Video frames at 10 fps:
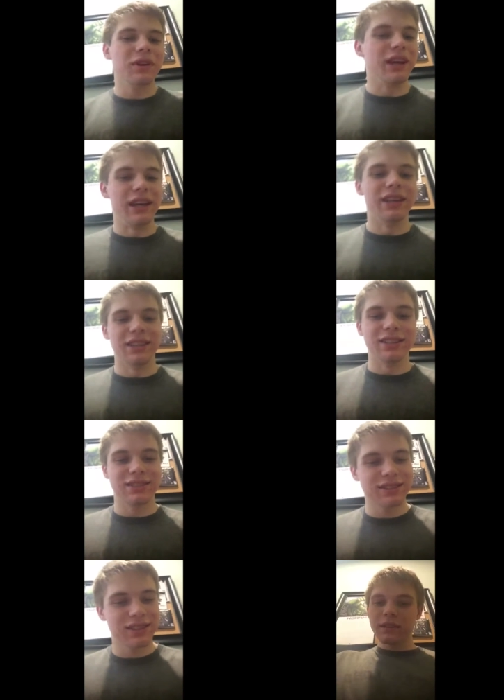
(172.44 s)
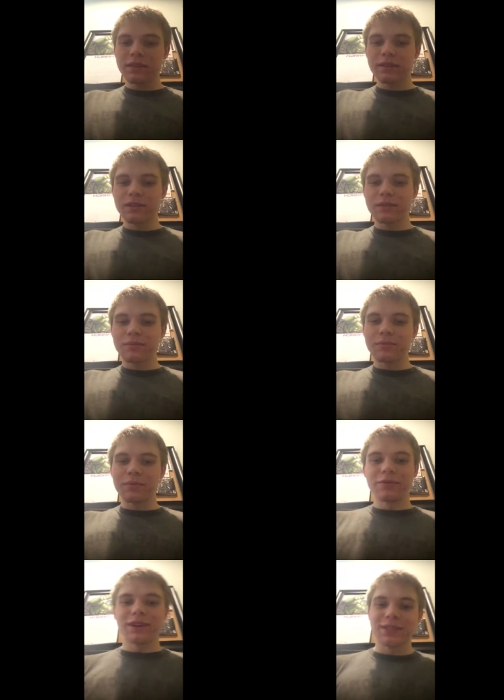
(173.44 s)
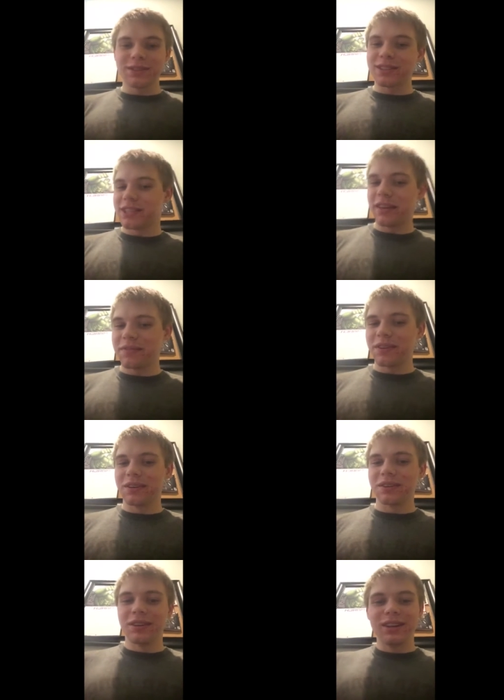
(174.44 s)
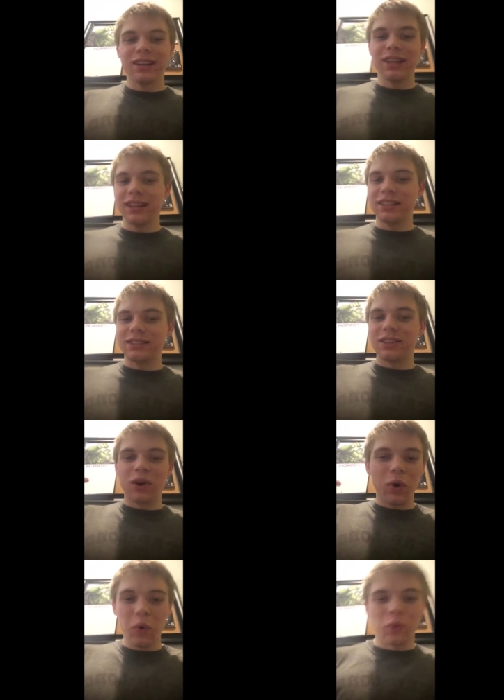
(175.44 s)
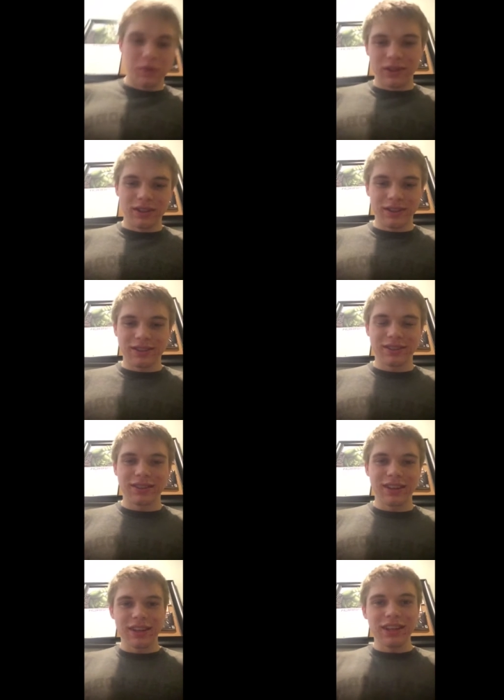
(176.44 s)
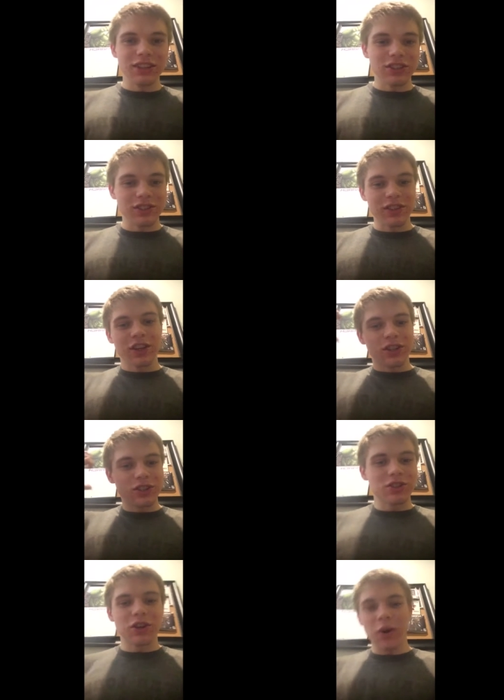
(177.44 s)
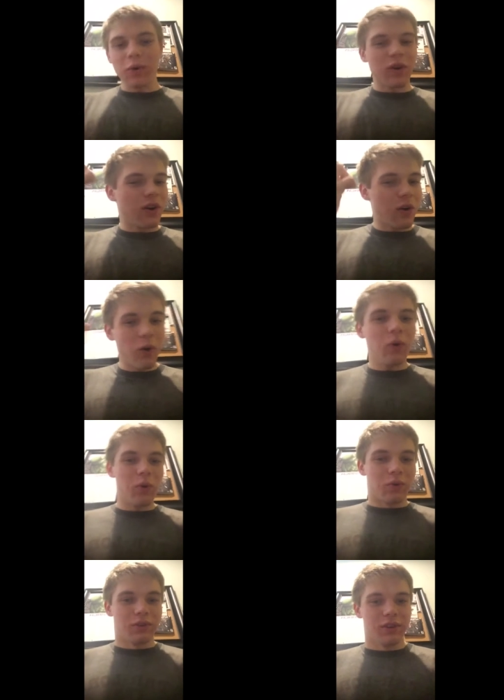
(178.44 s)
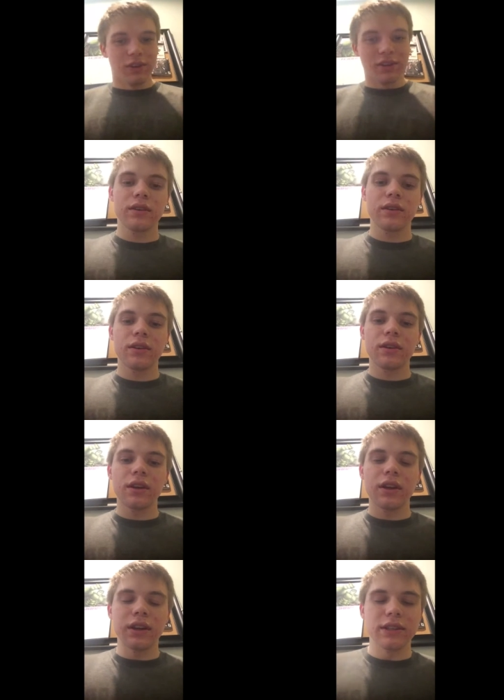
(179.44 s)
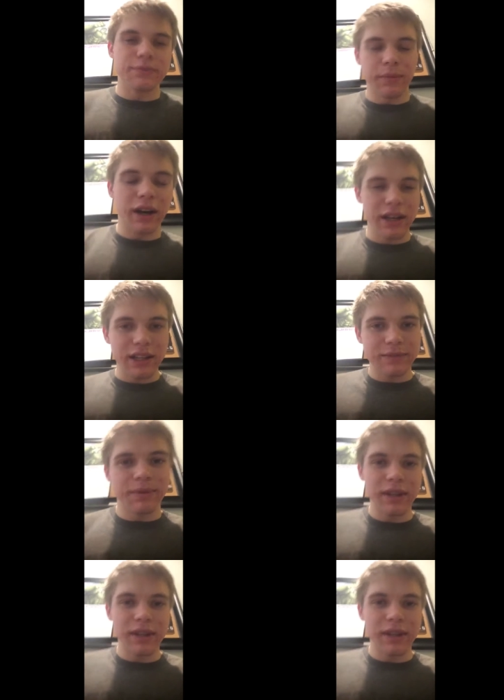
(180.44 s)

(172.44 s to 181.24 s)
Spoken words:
he is. Professor Xavier is old. He is so old. And his mind has been